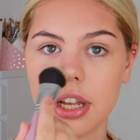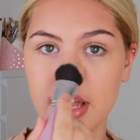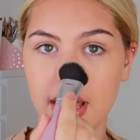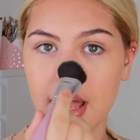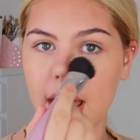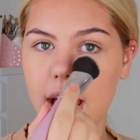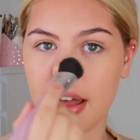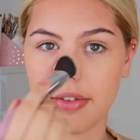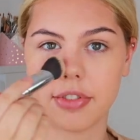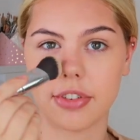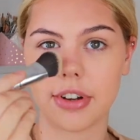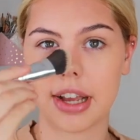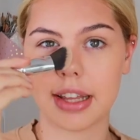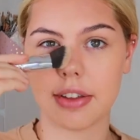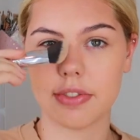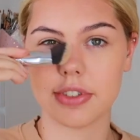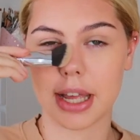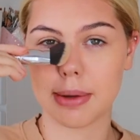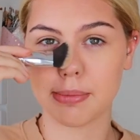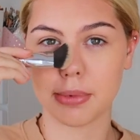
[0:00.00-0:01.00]
and for
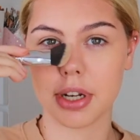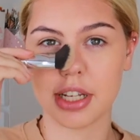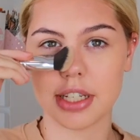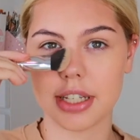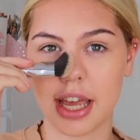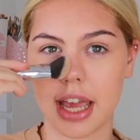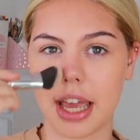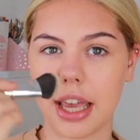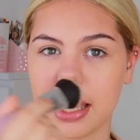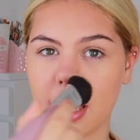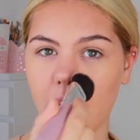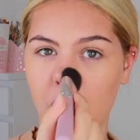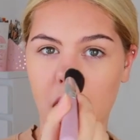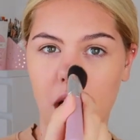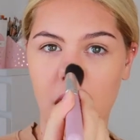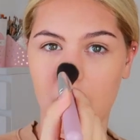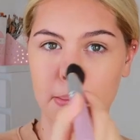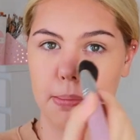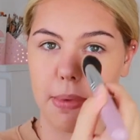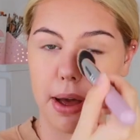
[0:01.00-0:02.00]
A-levels I'm going to take
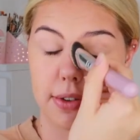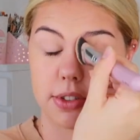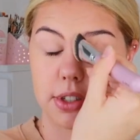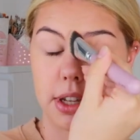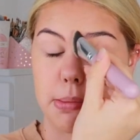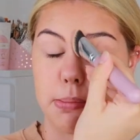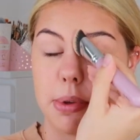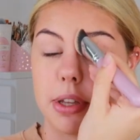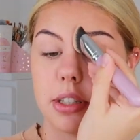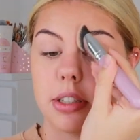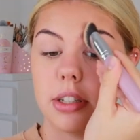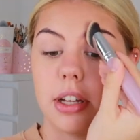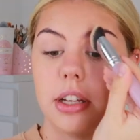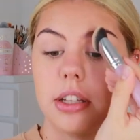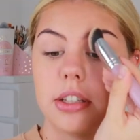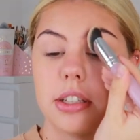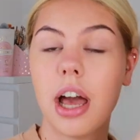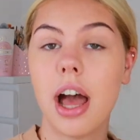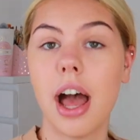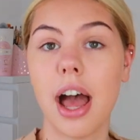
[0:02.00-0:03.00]
art, maths and
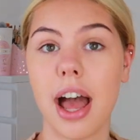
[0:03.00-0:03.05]
business.